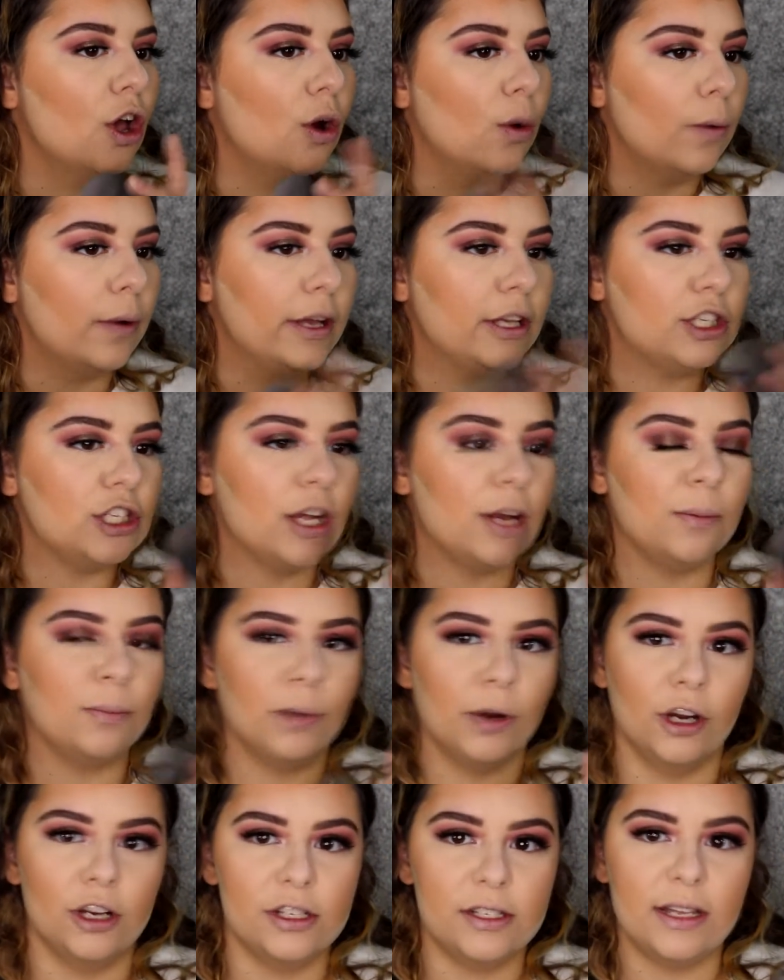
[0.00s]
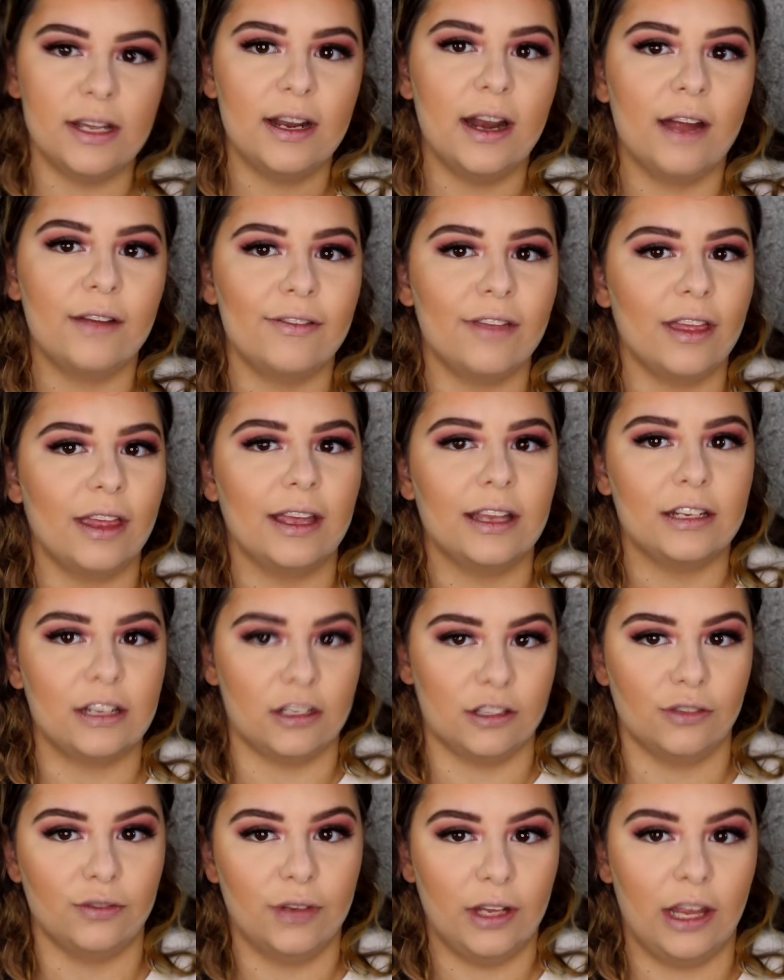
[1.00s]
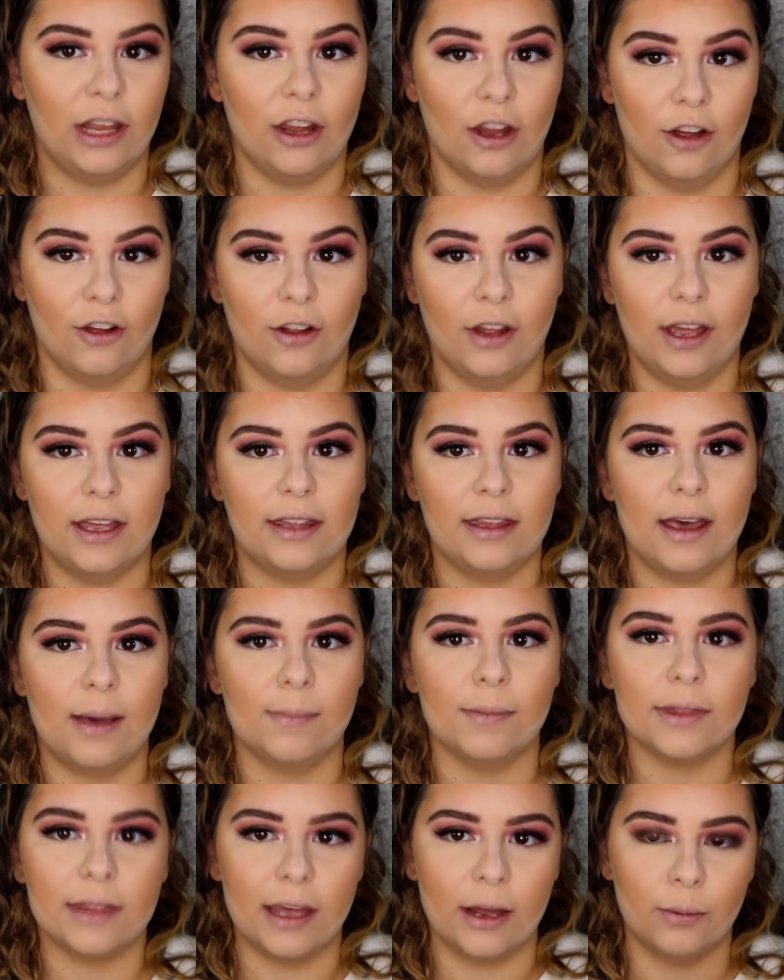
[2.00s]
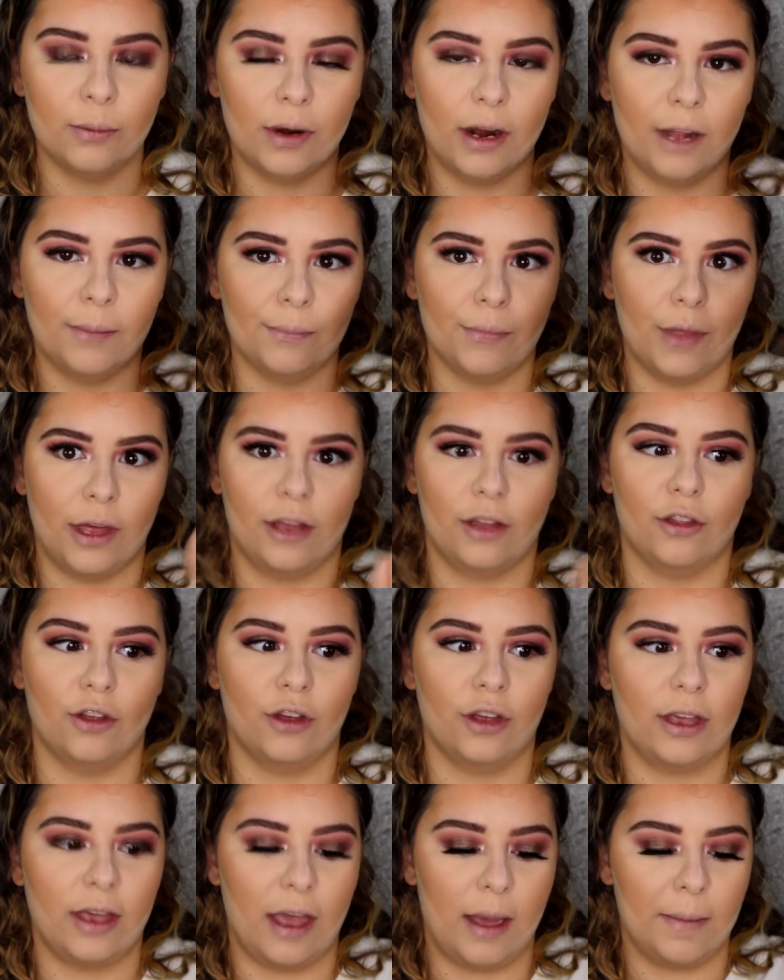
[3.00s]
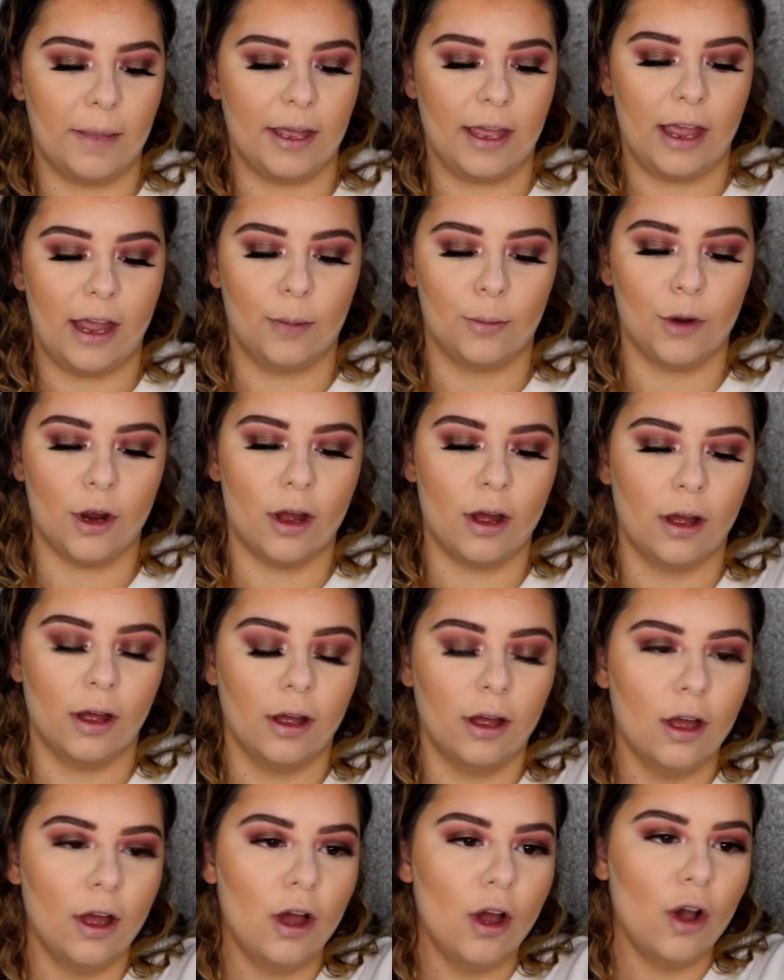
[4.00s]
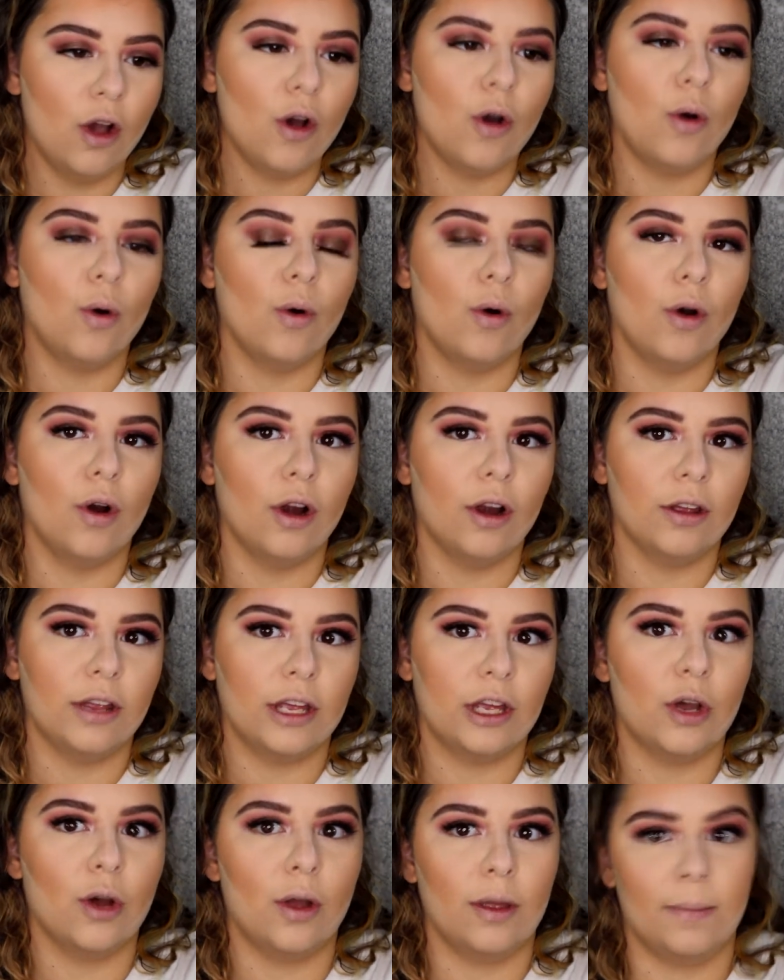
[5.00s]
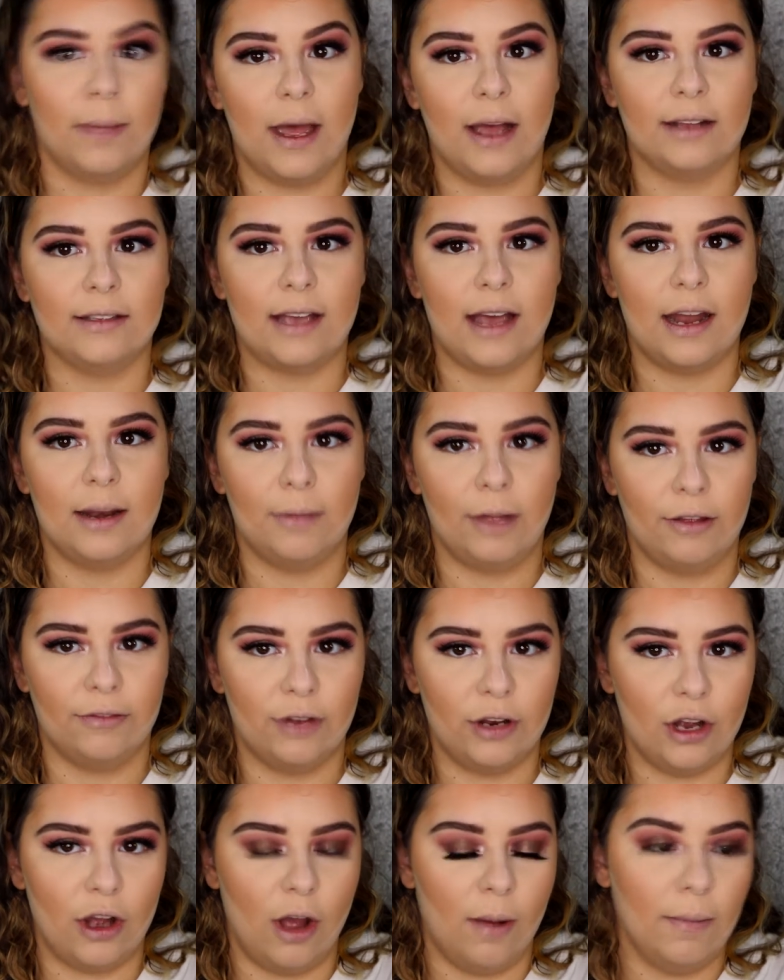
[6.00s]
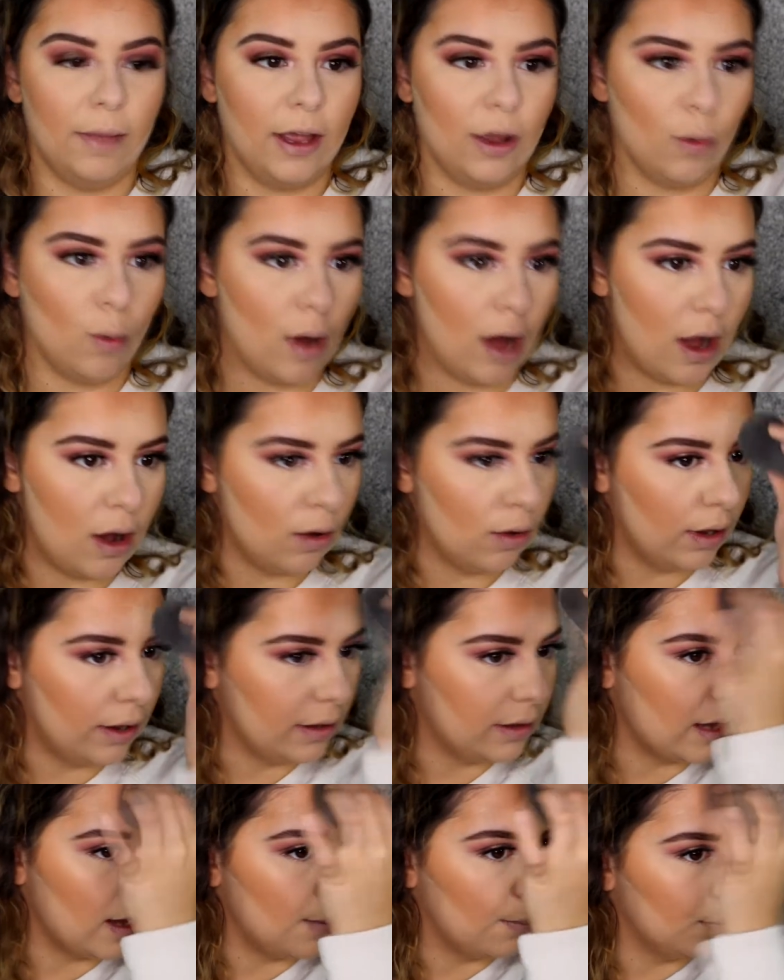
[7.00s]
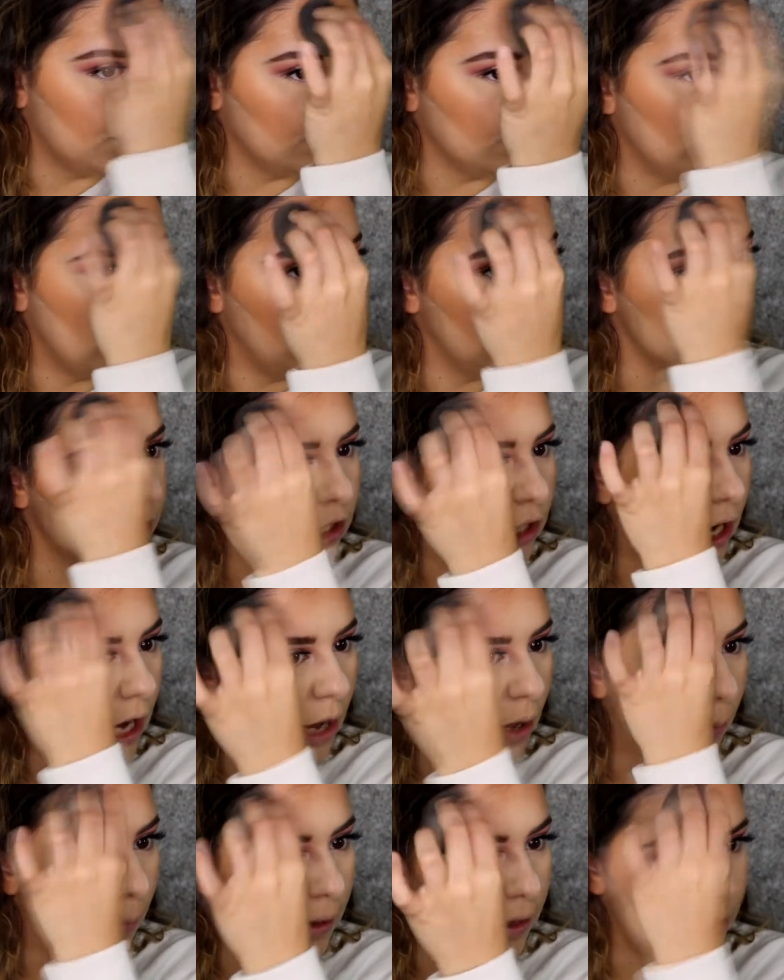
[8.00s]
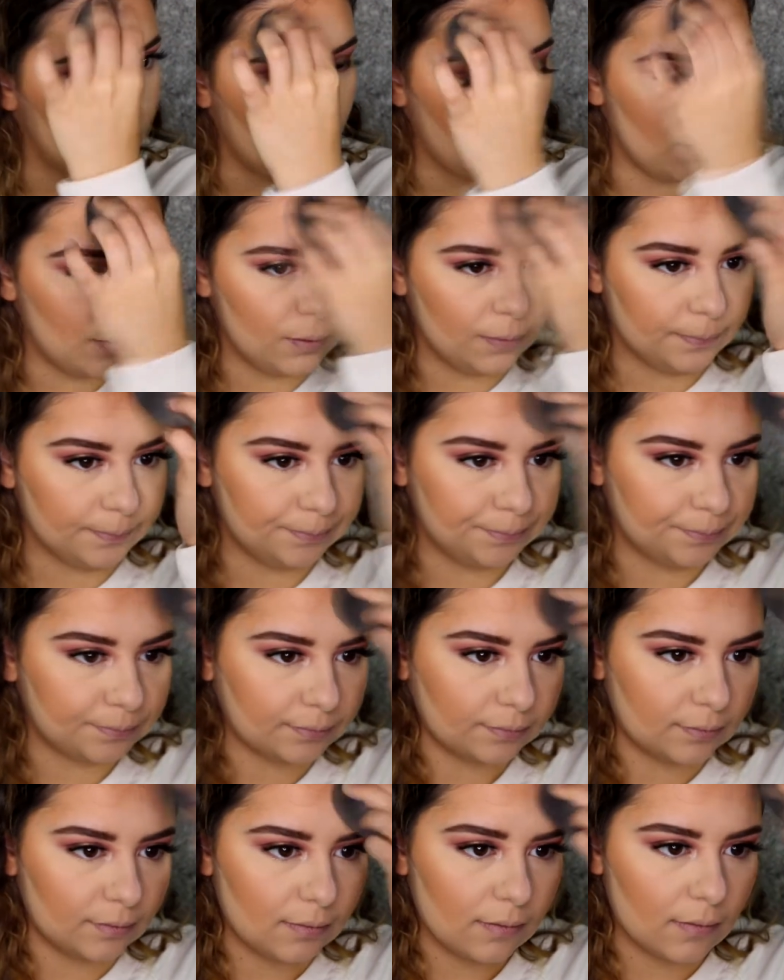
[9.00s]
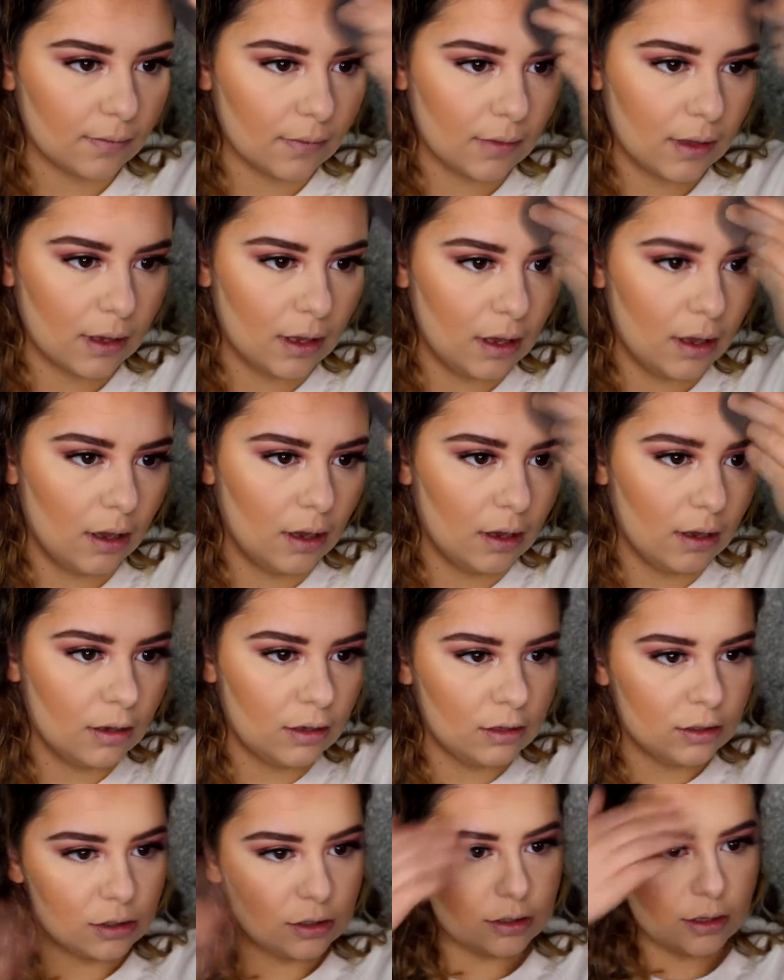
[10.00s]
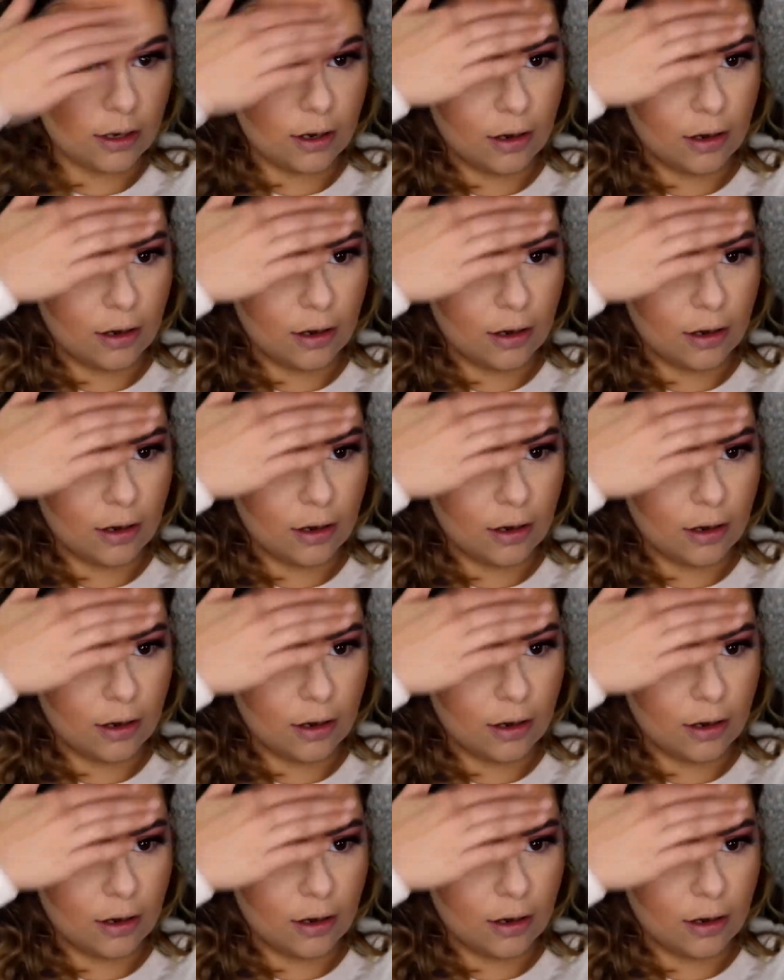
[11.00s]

which in person I feel like it doesn't really look like that, but then when I'm like looking at my camera or like going back to edit my video, I'm like, wow, like that bronzer helmet though. So